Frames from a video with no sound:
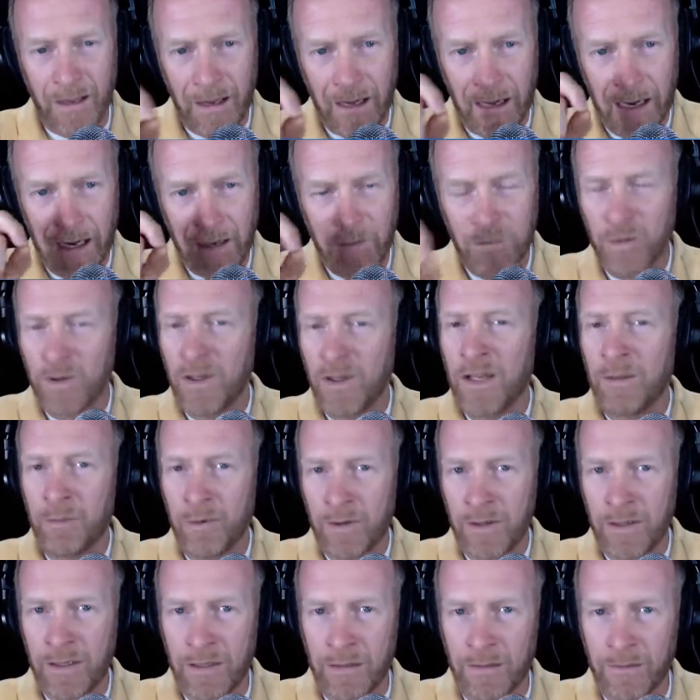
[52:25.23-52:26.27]
I really
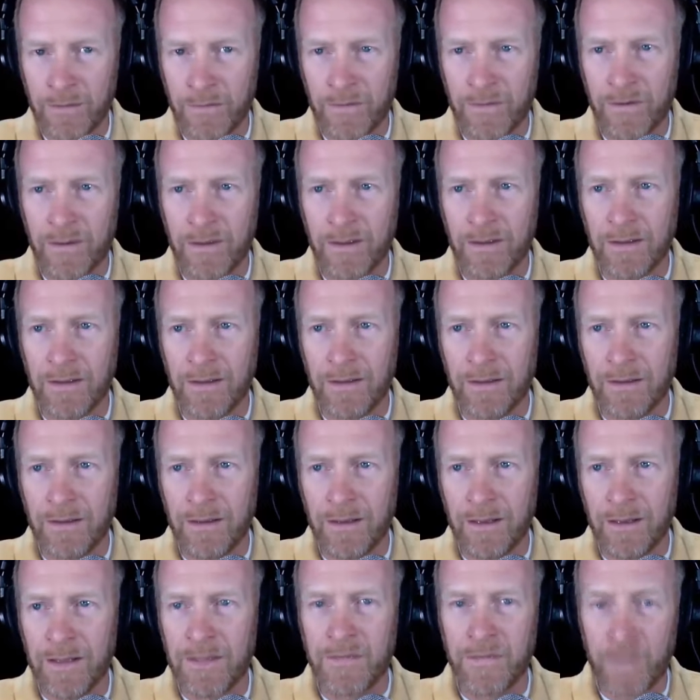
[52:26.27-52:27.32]
believe
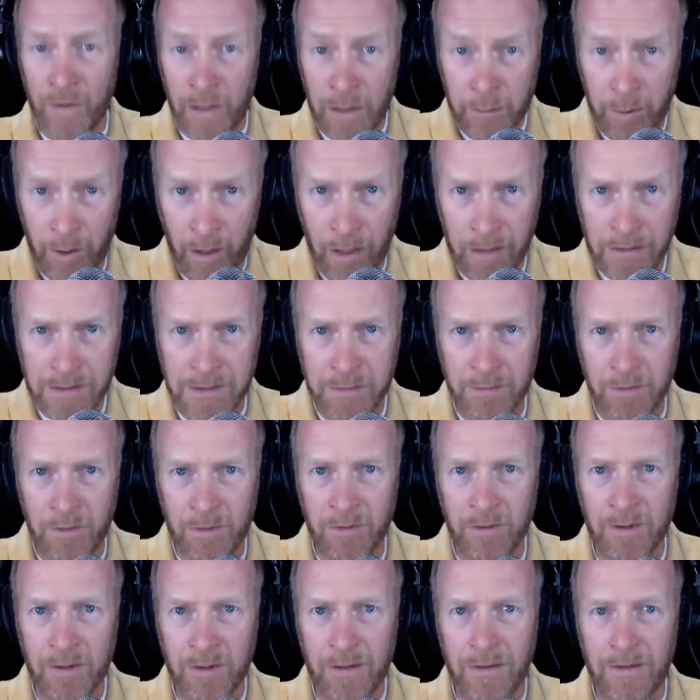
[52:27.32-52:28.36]
it's very
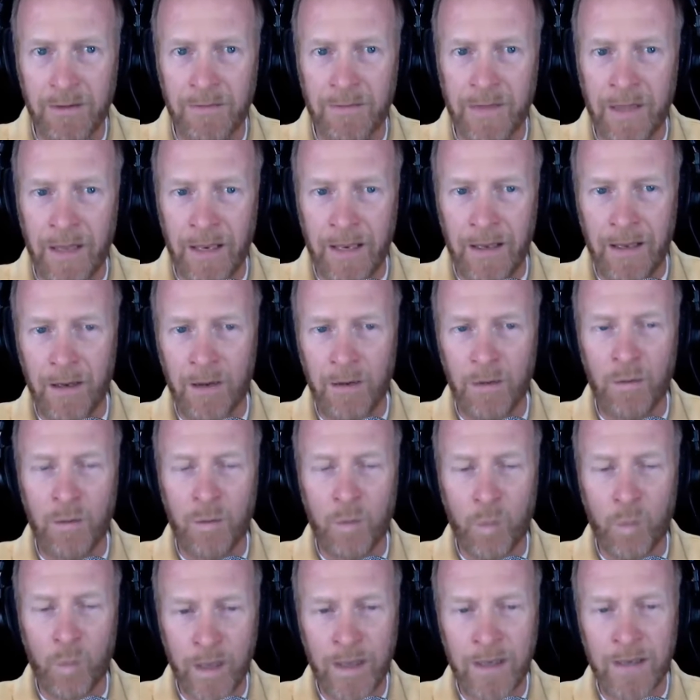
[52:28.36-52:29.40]
possible that
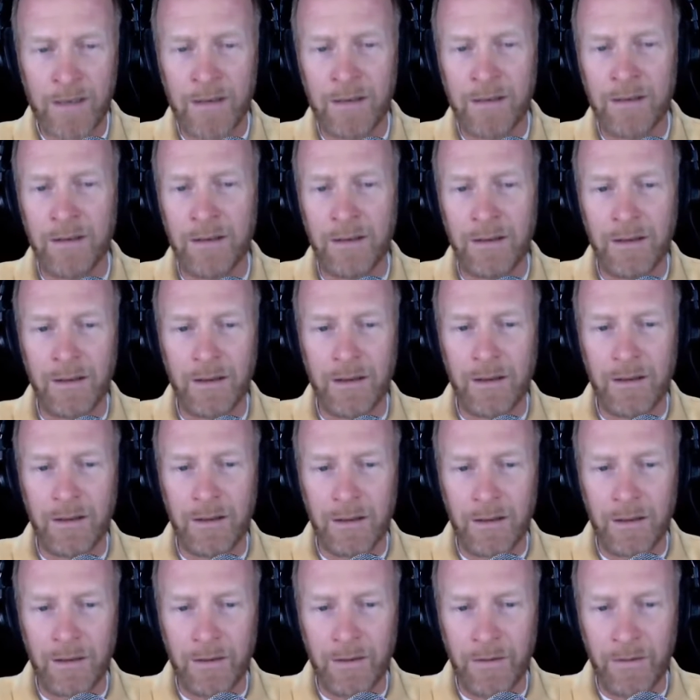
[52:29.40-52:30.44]
when
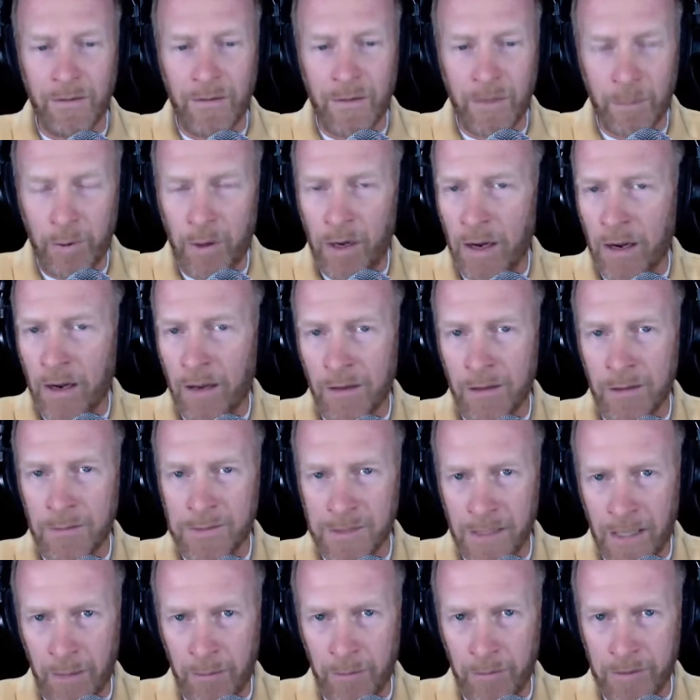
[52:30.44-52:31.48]
the apocalypse
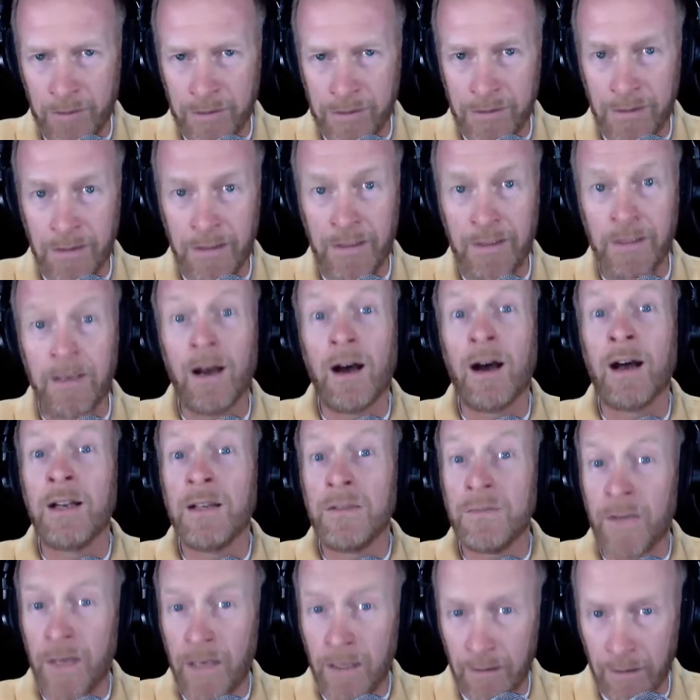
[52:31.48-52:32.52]
happens, the
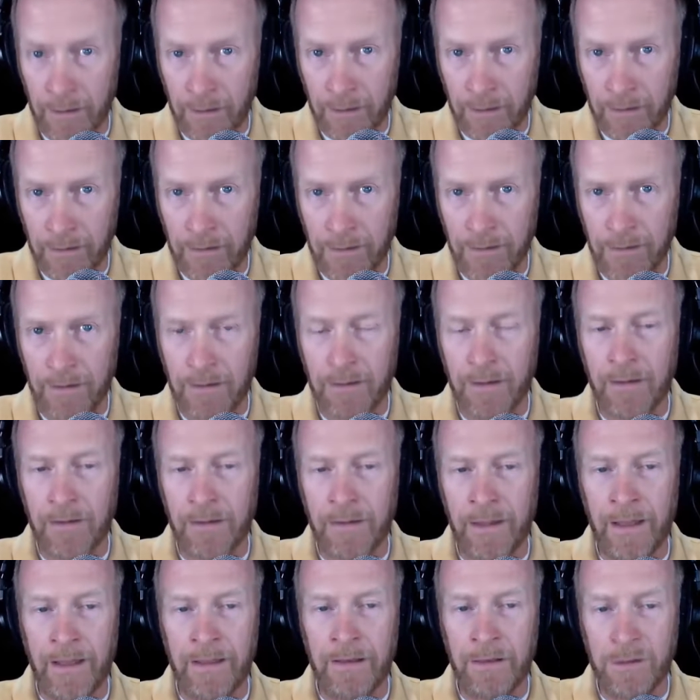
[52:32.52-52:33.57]
unveiling,
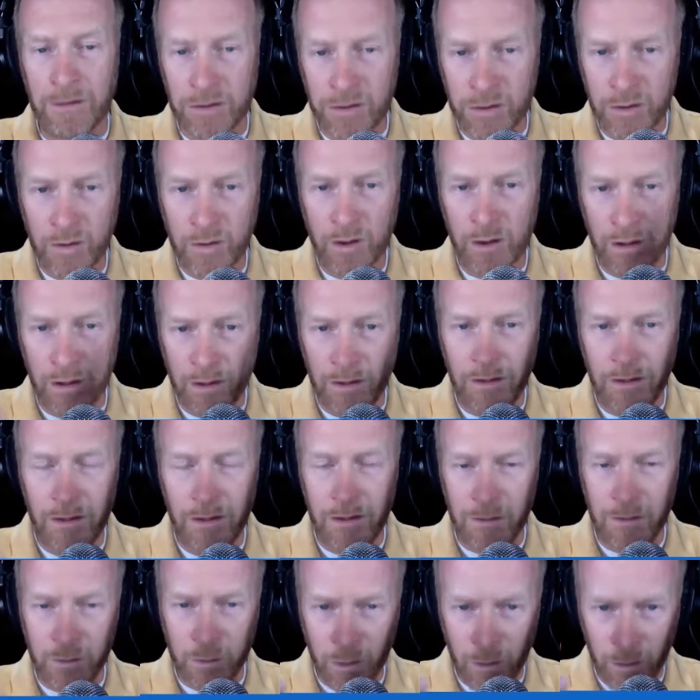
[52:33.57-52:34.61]
that Yeshua
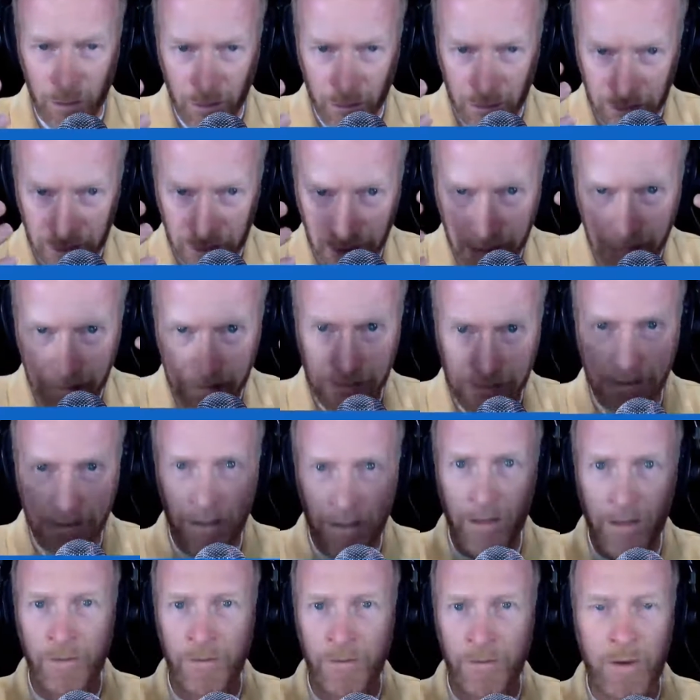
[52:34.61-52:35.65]
will take the
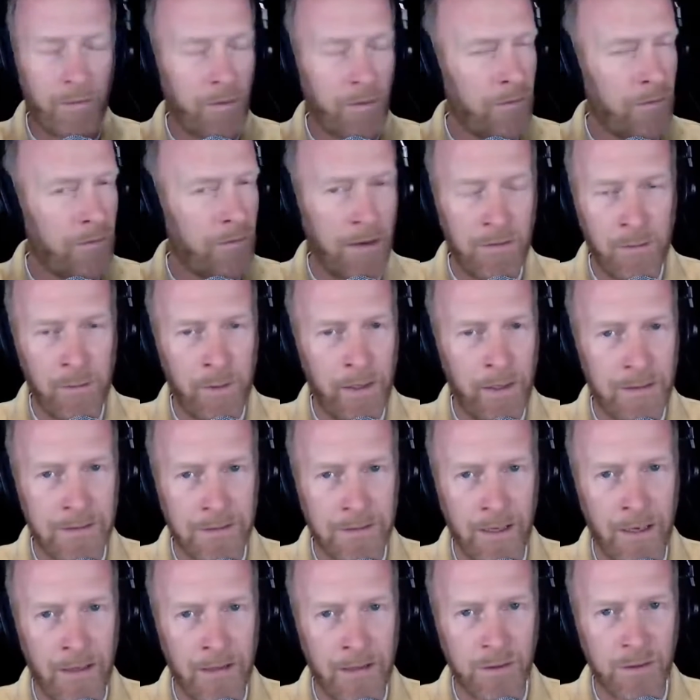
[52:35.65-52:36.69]
scales off of everybody's
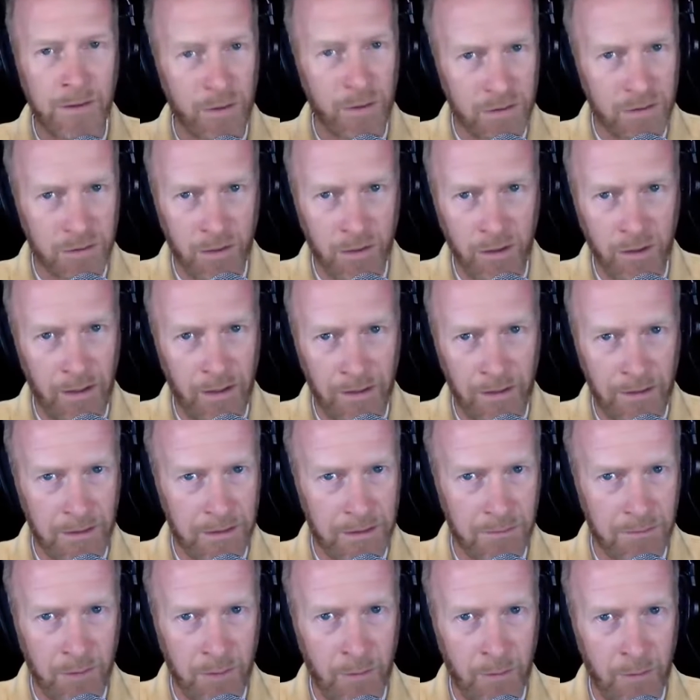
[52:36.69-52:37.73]
eyes who are struggling at
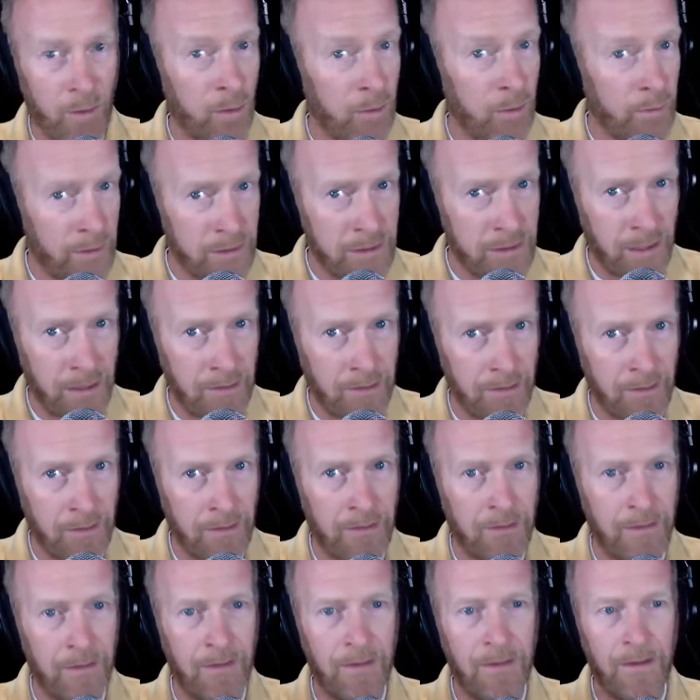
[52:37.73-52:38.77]
this moment or rejecting,